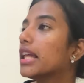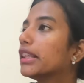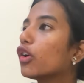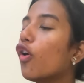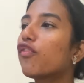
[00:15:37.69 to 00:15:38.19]

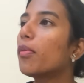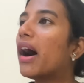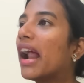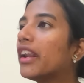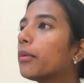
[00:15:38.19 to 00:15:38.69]
they go from
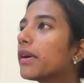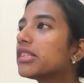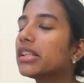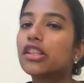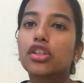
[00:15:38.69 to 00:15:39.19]
a 100%
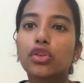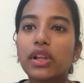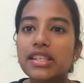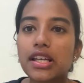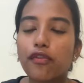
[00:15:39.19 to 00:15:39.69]
engine to
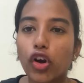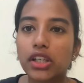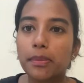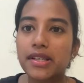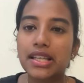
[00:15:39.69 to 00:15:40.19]
let's say a
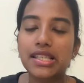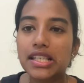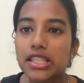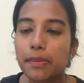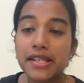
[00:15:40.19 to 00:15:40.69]
40%,
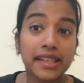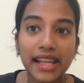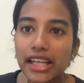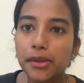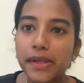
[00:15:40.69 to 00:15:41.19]
60%,
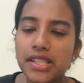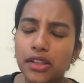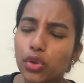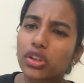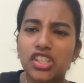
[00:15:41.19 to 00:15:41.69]
80%
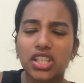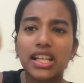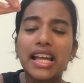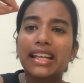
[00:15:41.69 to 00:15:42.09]
growth engine.